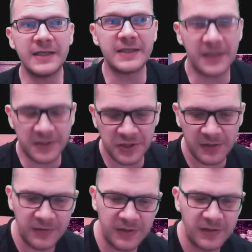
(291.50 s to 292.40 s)
tech
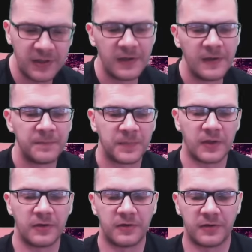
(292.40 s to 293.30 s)
champion
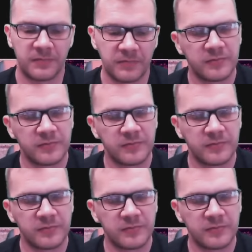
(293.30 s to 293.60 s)
or